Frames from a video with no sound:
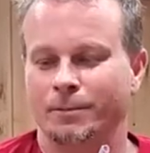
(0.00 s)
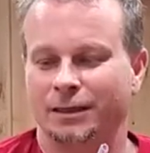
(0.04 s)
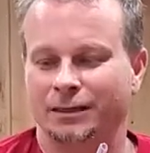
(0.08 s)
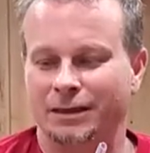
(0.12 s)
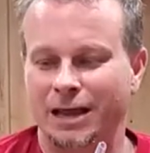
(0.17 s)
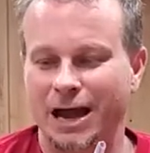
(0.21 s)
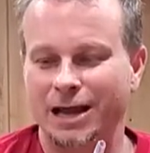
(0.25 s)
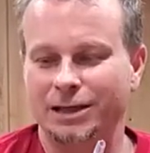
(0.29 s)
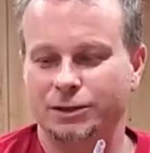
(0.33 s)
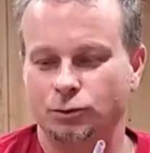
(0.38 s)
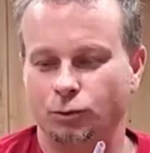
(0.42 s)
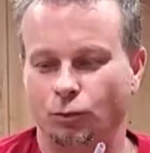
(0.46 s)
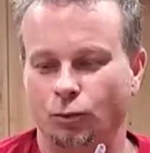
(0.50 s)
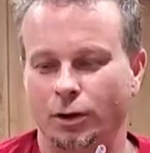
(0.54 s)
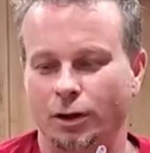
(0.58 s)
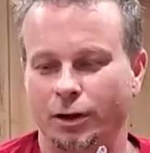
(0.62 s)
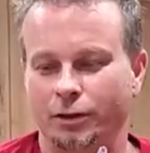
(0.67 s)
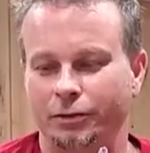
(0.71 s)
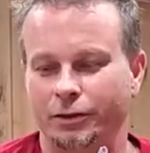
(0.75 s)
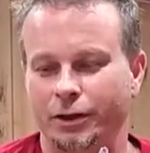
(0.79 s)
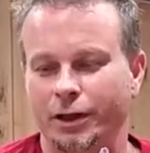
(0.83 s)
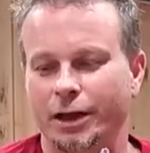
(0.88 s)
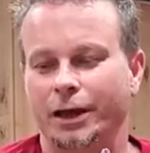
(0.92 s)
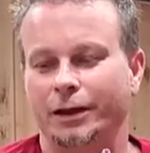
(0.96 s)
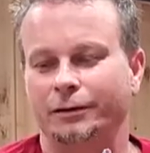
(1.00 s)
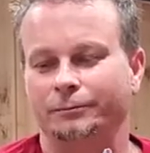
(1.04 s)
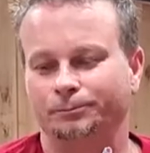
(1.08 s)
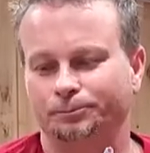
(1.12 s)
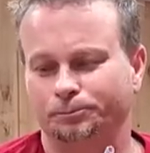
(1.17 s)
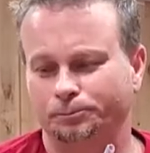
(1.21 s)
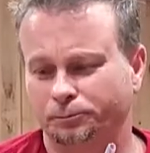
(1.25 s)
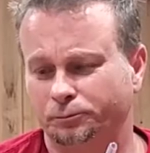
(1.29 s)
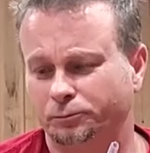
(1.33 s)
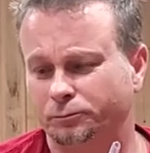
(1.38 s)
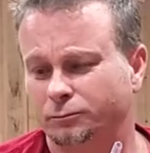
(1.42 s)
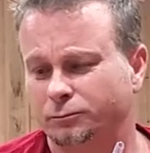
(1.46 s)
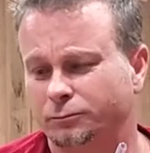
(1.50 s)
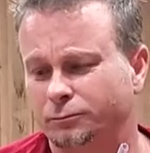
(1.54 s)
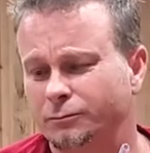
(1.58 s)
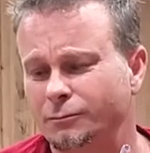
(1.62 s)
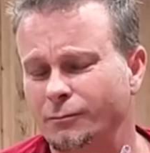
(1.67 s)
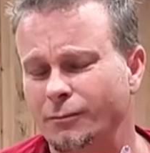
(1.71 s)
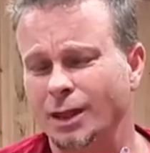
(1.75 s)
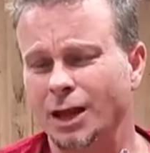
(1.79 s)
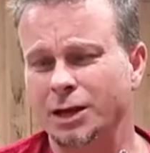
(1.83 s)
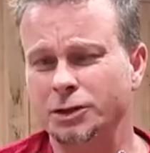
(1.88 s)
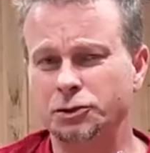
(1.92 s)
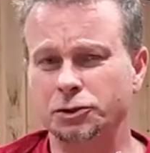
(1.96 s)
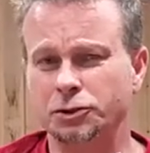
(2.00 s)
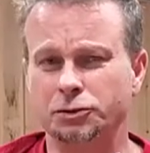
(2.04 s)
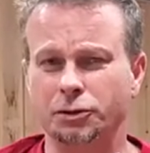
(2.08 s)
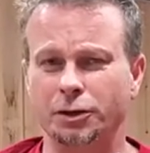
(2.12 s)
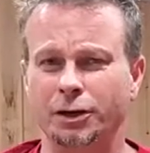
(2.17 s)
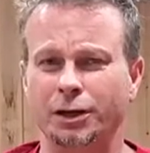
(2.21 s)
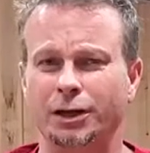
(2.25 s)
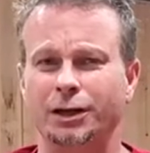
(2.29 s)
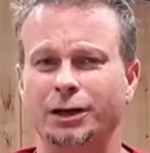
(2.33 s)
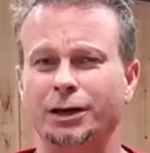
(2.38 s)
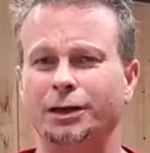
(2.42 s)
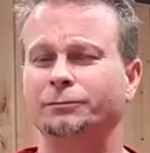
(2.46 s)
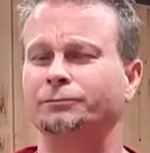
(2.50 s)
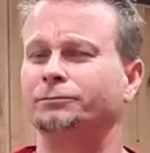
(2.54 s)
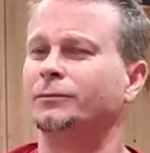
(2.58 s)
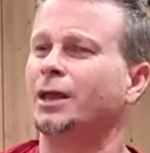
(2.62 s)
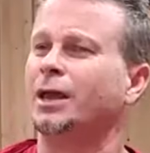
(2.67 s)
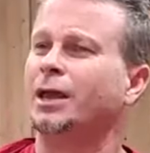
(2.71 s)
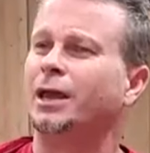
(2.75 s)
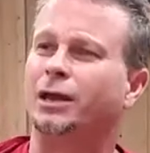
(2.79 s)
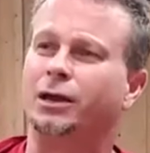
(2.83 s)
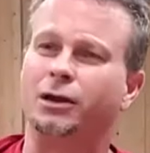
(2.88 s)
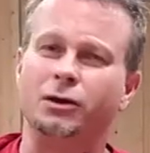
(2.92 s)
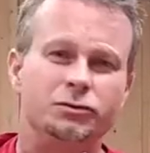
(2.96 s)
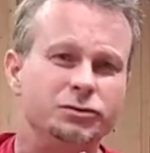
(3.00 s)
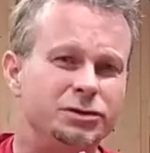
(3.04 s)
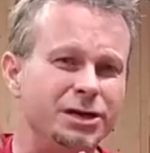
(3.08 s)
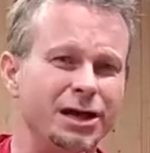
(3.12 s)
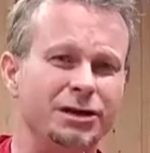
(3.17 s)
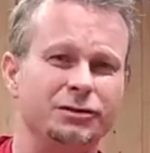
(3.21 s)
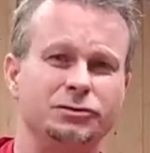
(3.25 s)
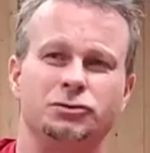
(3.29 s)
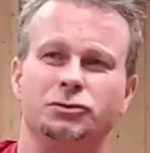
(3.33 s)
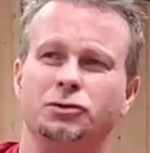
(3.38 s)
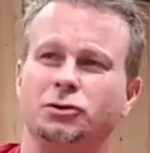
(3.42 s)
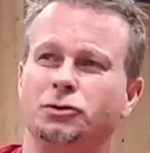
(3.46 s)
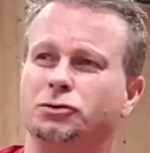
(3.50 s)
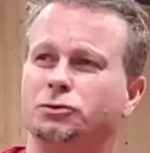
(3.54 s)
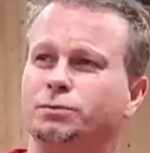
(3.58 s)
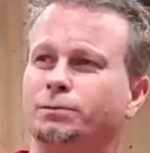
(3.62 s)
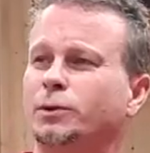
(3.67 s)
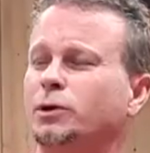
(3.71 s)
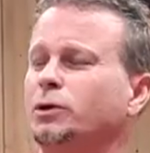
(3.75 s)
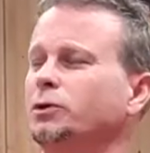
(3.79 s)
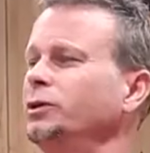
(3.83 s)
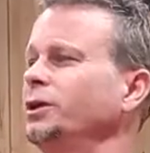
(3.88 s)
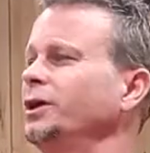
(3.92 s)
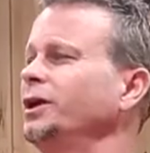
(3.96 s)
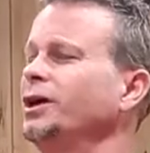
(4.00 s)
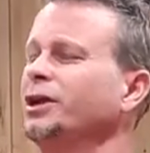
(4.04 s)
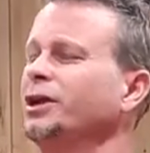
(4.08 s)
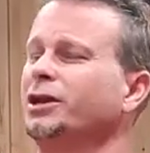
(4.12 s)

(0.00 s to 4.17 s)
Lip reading: That's one that As you're drinking it, it goes down so smoothly.